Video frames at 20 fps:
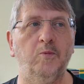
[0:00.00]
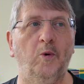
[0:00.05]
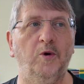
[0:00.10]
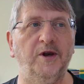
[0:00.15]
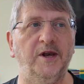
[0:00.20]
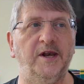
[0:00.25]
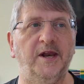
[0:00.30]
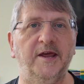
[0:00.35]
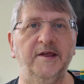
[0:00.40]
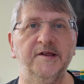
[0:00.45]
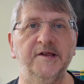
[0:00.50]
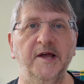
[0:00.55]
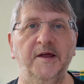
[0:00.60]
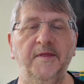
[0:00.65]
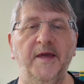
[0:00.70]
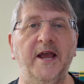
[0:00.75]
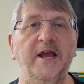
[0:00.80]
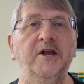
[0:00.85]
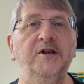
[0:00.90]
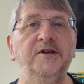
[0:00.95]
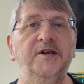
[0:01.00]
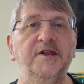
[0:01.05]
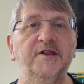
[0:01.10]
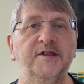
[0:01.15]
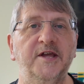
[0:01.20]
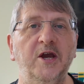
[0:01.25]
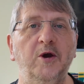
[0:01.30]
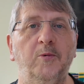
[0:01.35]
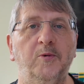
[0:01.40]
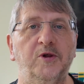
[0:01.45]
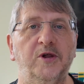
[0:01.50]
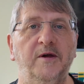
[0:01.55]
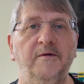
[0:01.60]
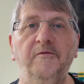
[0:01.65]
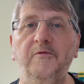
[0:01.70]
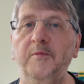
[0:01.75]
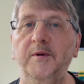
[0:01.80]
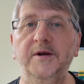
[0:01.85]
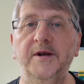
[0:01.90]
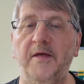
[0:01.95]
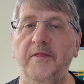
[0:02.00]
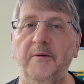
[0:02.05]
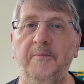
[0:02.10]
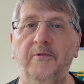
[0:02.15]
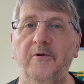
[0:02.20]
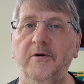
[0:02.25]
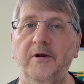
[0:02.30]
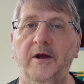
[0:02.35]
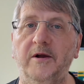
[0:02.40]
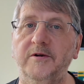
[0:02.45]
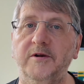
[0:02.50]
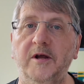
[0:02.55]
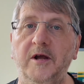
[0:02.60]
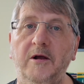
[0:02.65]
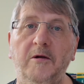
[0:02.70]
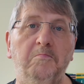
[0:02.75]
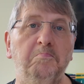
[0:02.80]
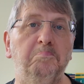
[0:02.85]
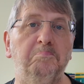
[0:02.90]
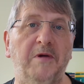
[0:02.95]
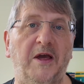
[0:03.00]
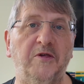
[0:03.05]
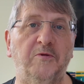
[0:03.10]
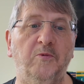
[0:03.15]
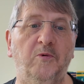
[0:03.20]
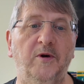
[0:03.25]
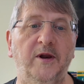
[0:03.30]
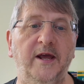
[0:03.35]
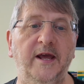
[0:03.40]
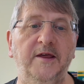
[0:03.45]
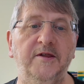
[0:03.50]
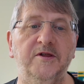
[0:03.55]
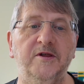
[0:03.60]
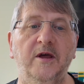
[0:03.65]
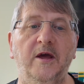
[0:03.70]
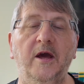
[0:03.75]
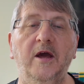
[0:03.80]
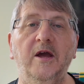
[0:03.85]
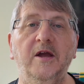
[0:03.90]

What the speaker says: what it is and they can distinguish it from another product. That's all it is.